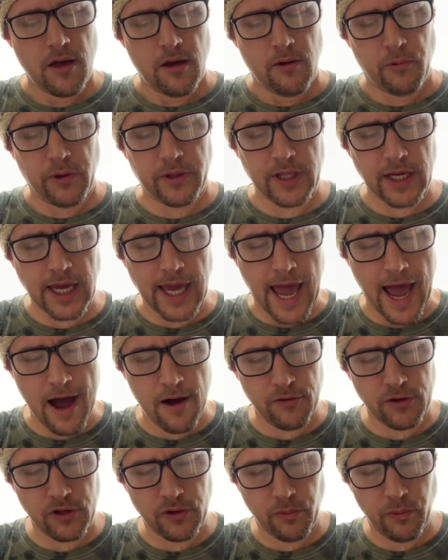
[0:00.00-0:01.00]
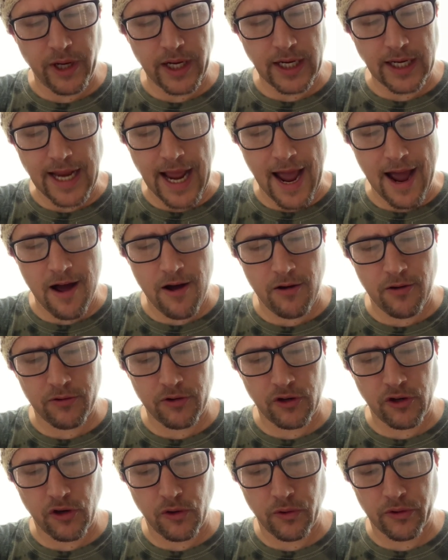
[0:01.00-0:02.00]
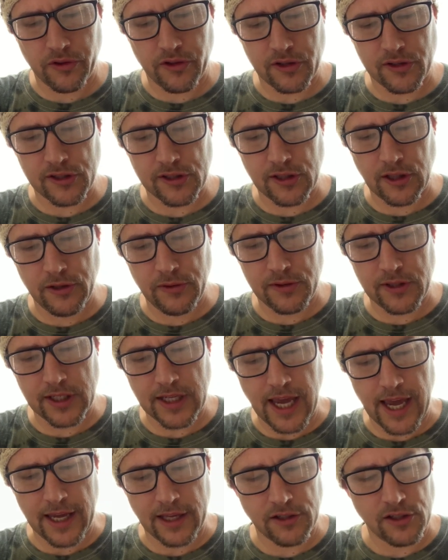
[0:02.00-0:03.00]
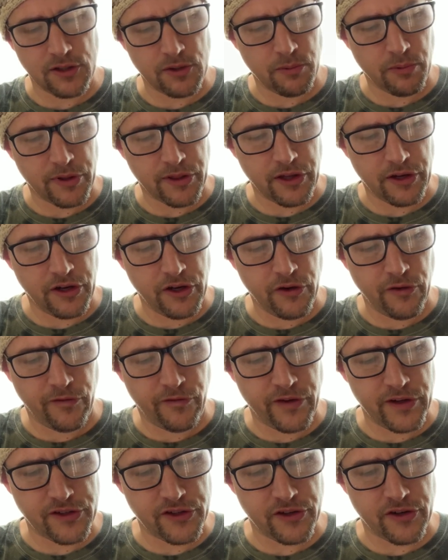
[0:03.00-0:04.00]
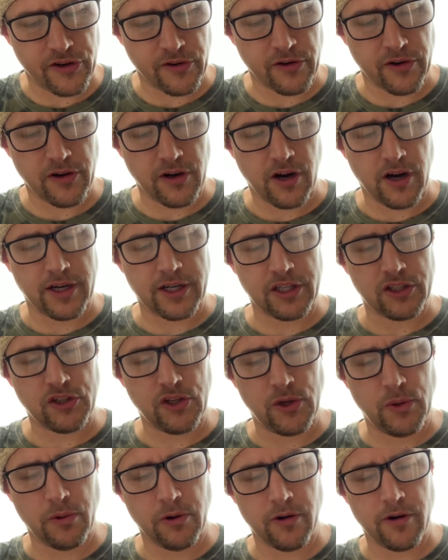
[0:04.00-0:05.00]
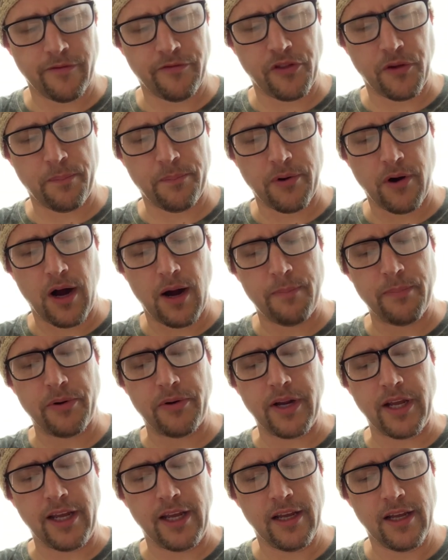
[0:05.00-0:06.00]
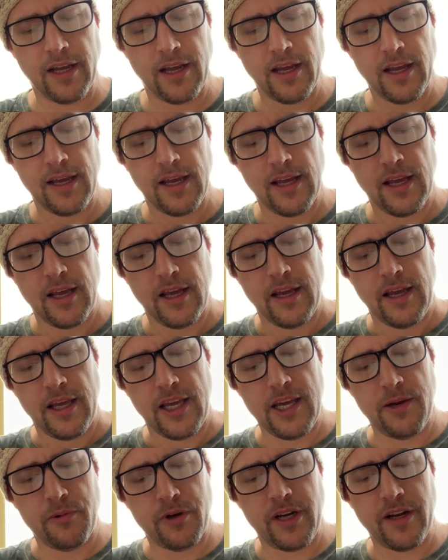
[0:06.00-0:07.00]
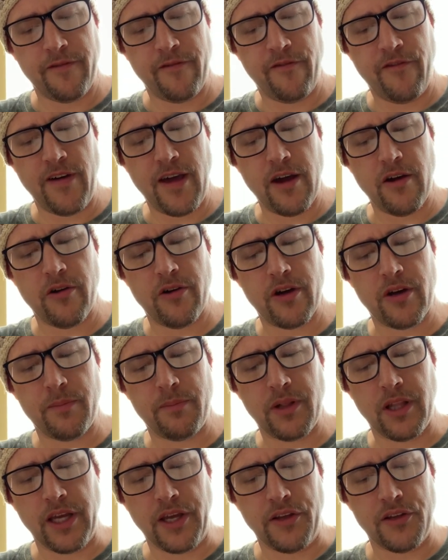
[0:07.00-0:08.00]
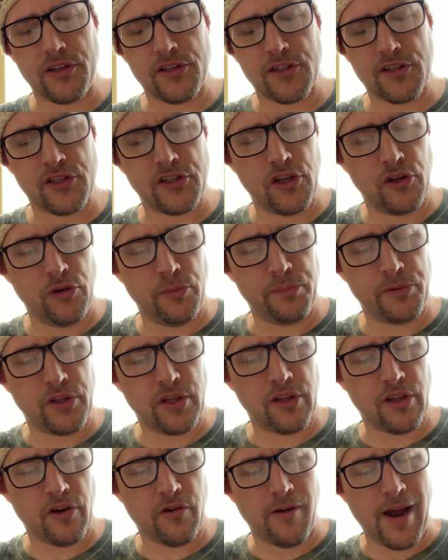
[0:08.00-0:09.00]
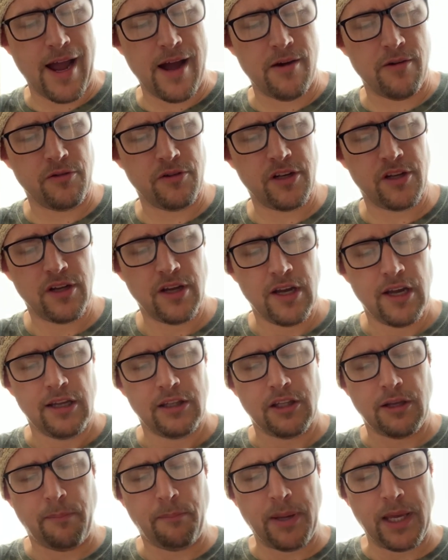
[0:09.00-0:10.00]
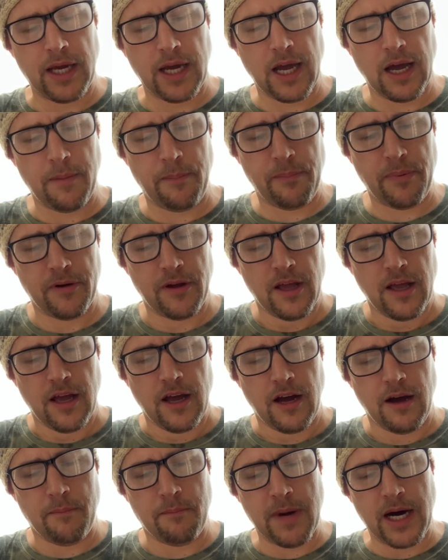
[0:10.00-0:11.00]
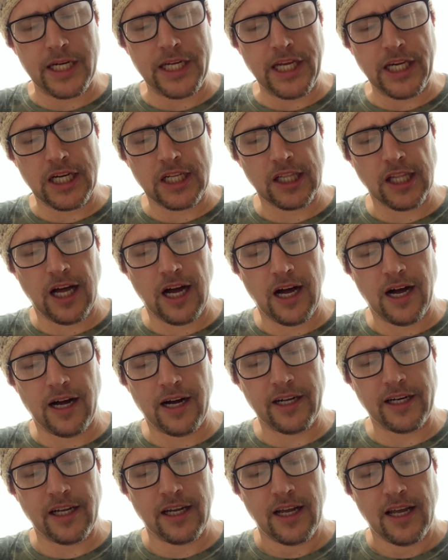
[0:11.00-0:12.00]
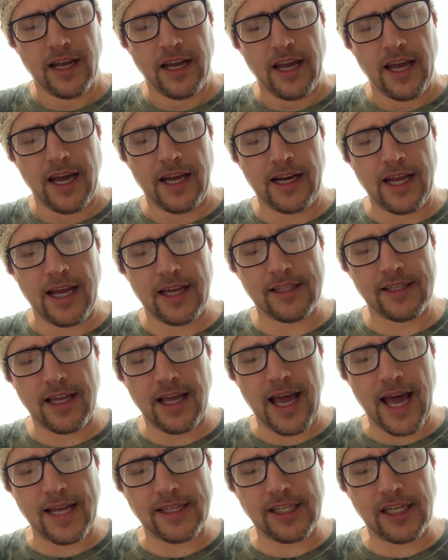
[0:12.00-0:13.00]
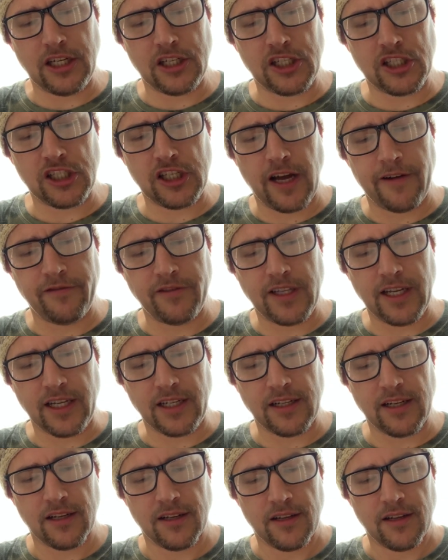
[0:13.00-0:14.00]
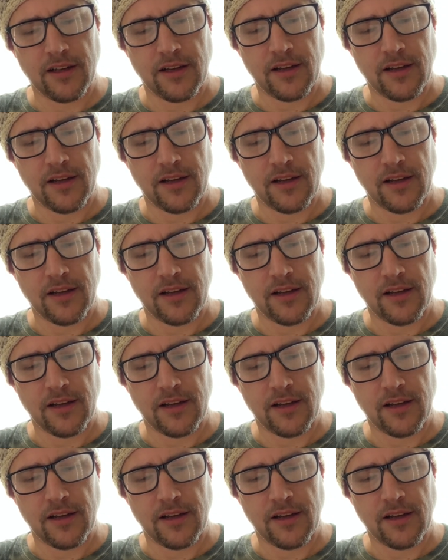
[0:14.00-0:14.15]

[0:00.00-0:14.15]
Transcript: When the Count went down toward the sluice gates with a new visitor on a tour of the property, he would invariably stoop to the ground to pick up a muddy clod, and as he showed it,